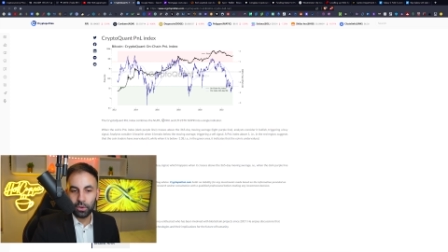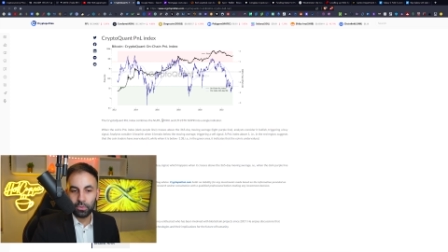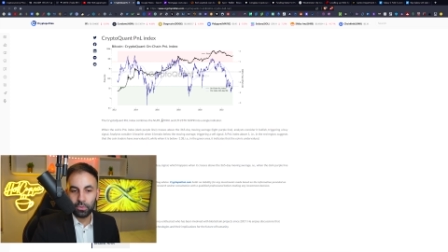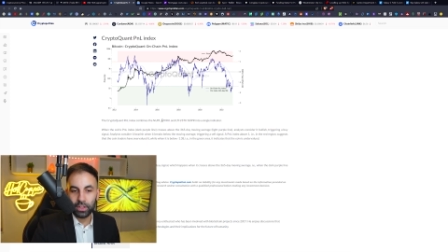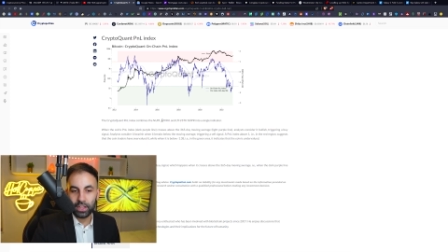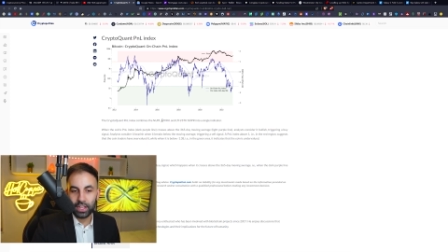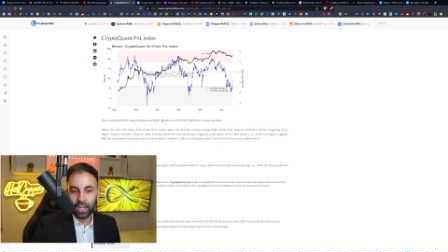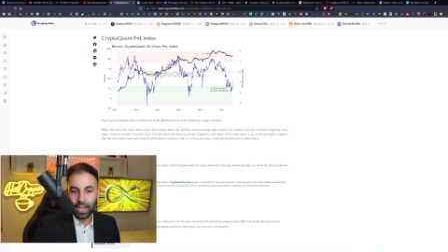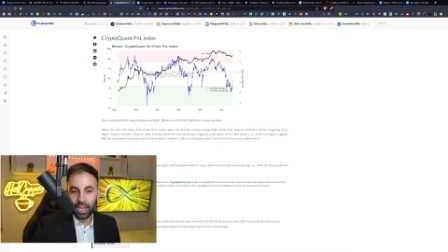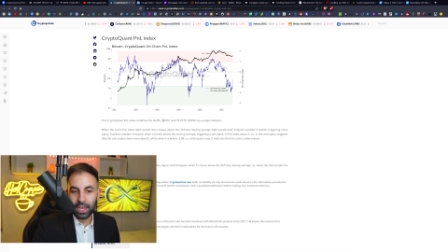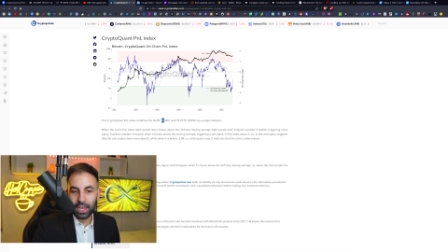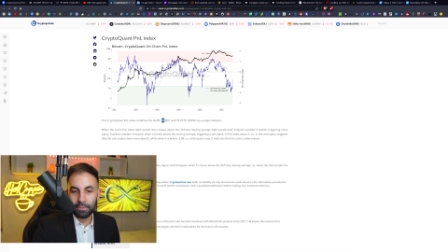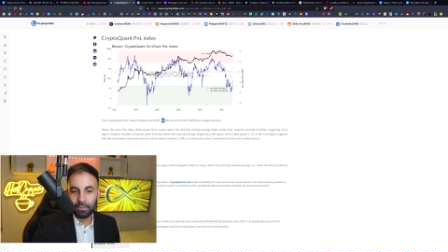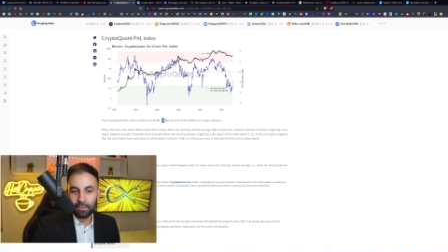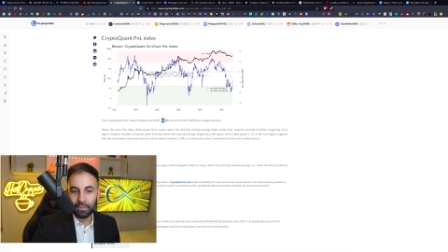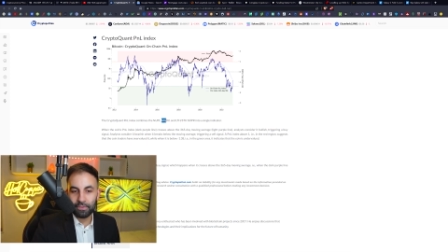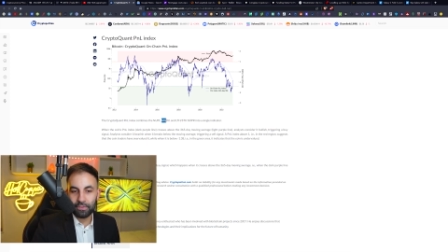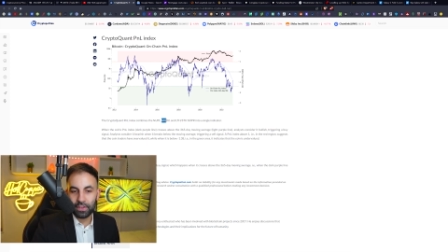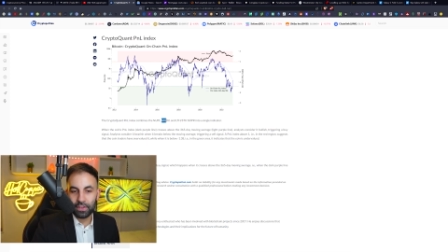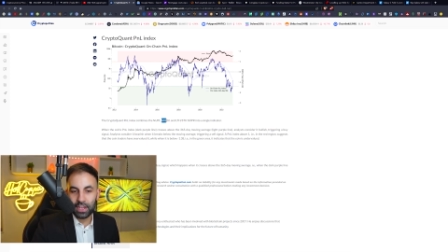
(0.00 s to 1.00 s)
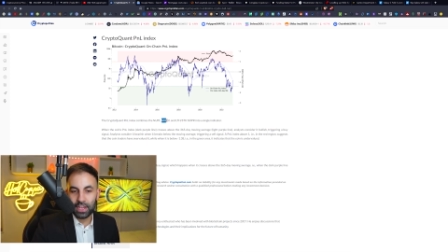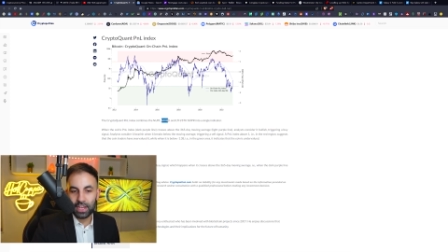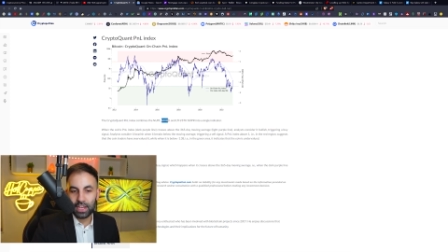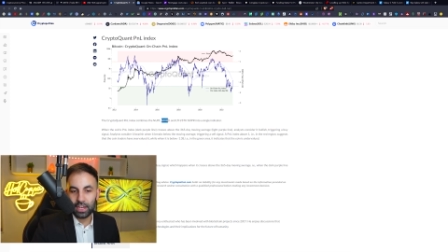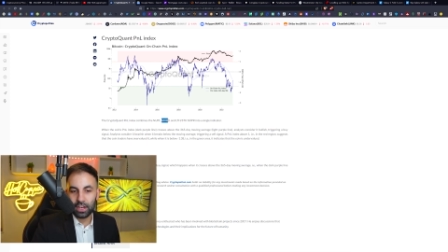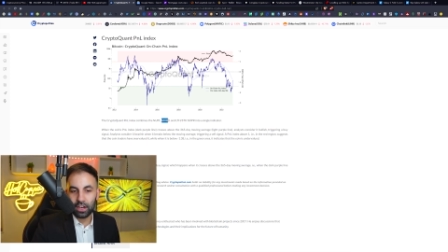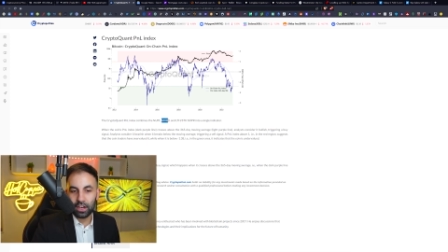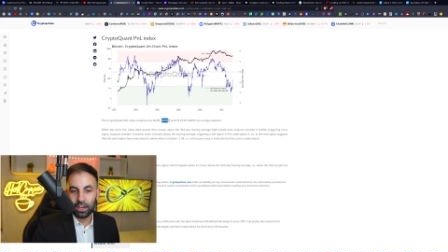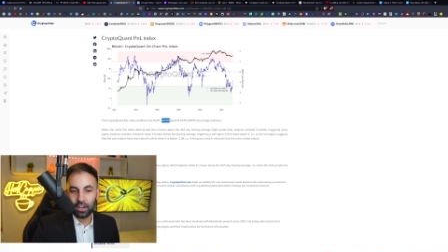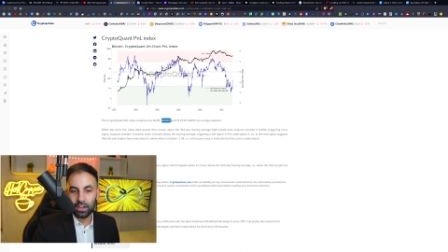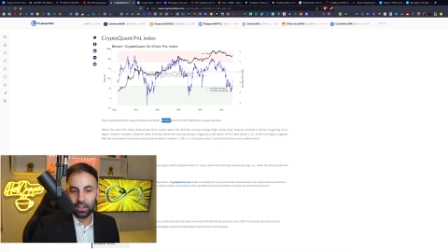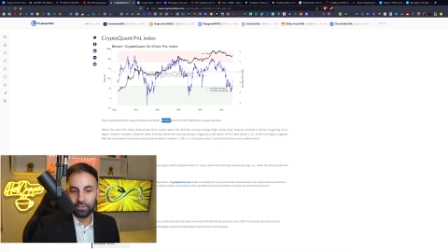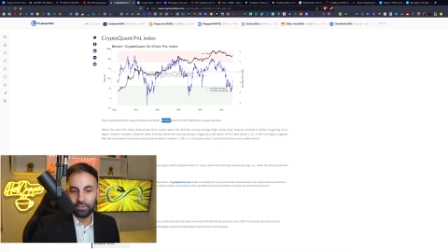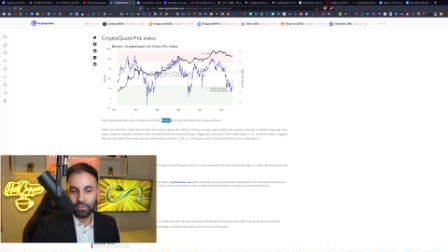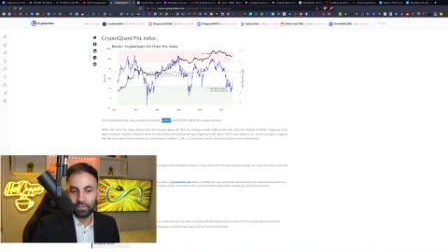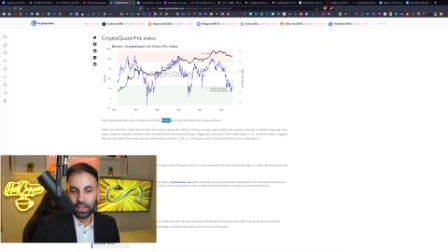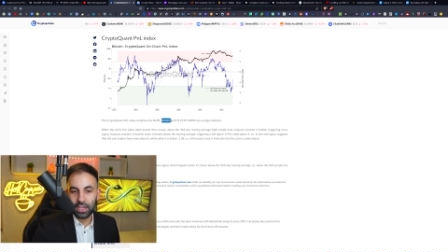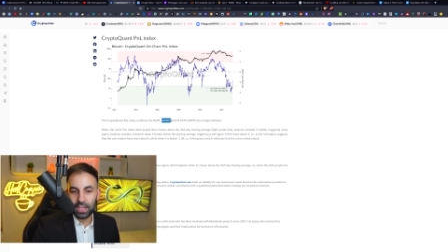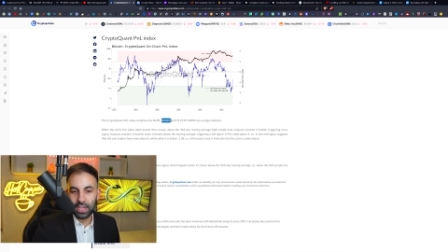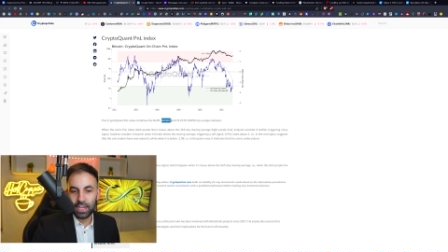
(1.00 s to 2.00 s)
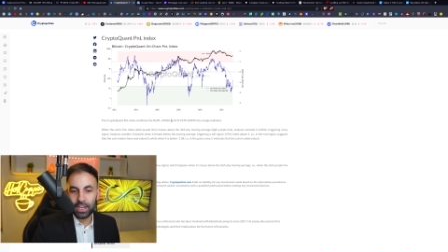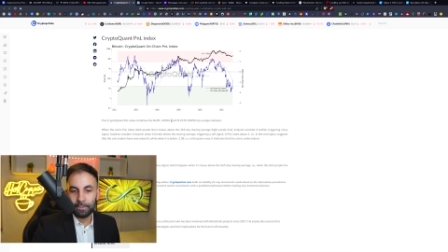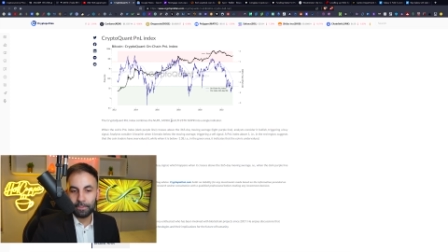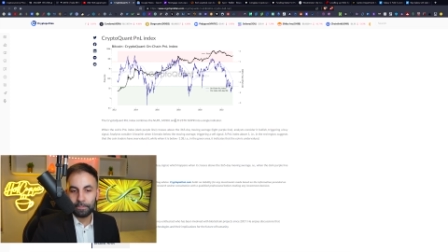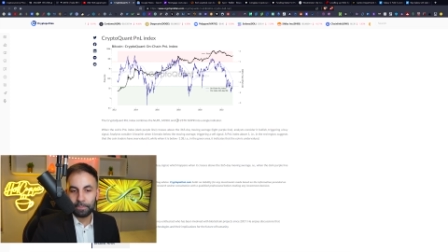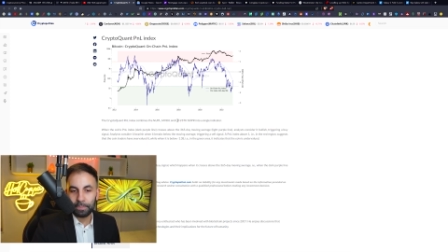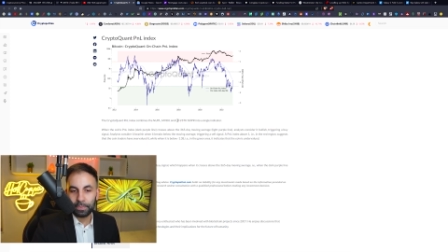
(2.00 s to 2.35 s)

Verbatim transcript: with the MVRV